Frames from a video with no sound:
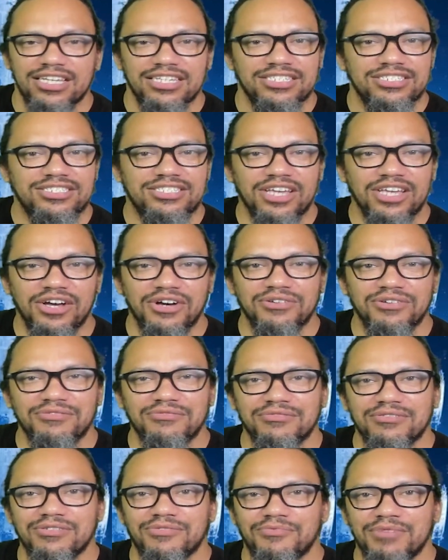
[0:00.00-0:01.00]
So,
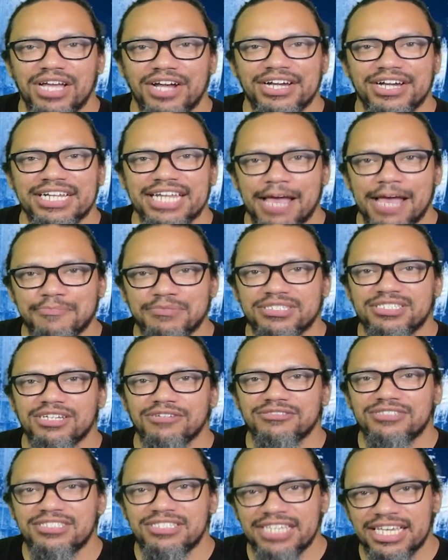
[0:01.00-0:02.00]
we are at
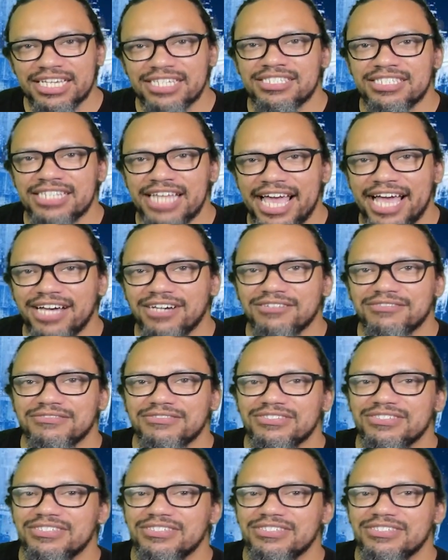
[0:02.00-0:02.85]
episode 6 now,